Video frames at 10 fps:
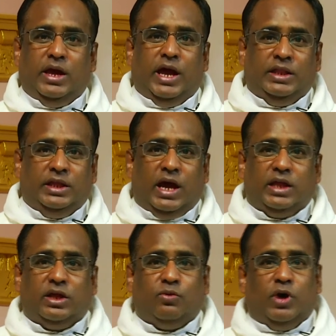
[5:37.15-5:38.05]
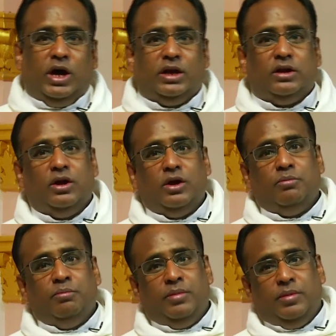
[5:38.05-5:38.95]
and the other one
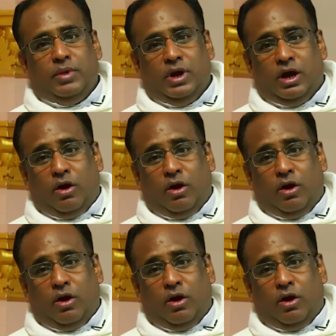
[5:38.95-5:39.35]
mm,